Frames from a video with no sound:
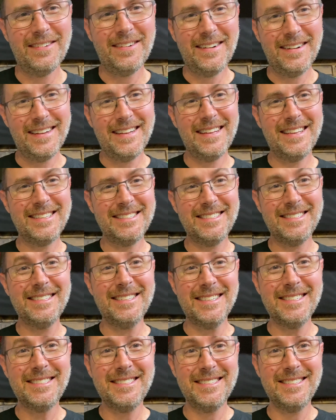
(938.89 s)
I mean,
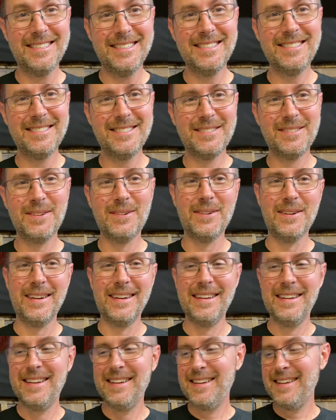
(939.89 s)
it's a story.
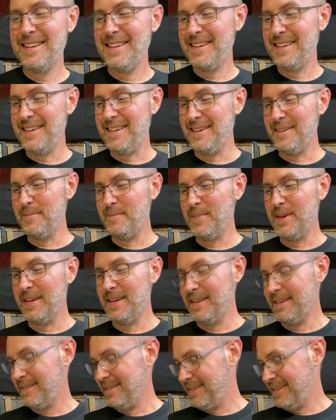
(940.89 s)

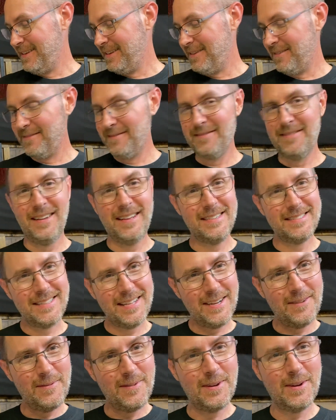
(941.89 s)
But you know, next
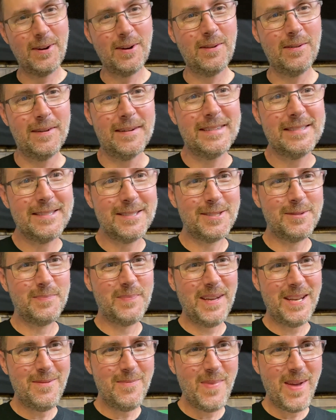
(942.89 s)
time we'll go over
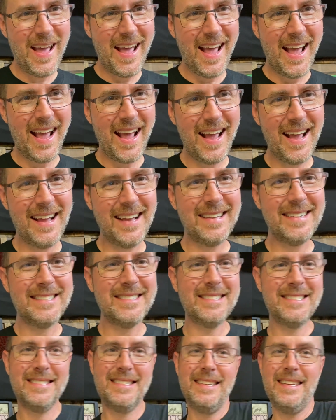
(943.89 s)
speed
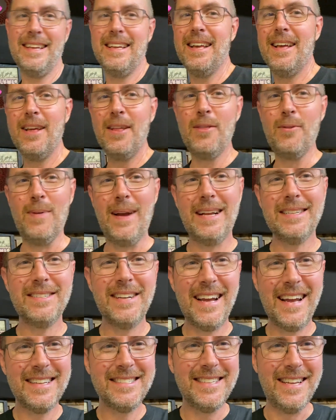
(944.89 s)
bags. Thrash your
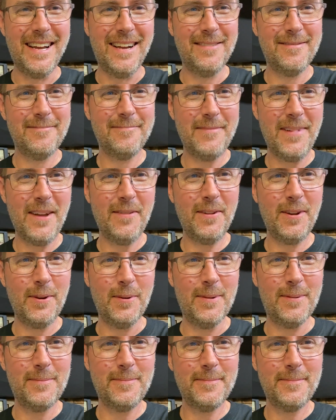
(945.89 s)
house out. Have a good one.